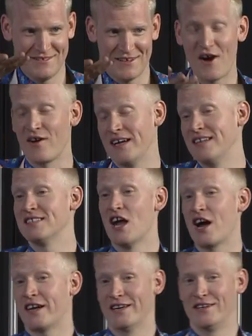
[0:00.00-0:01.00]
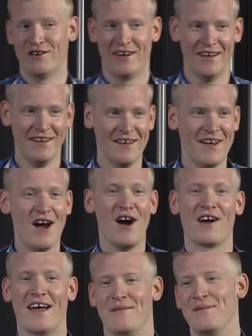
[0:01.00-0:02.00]
Okay, he's not gonna do it.
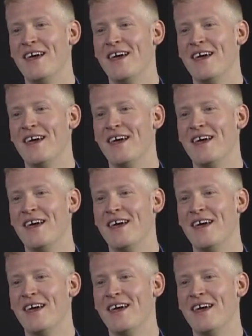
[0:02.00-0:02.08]
Okay.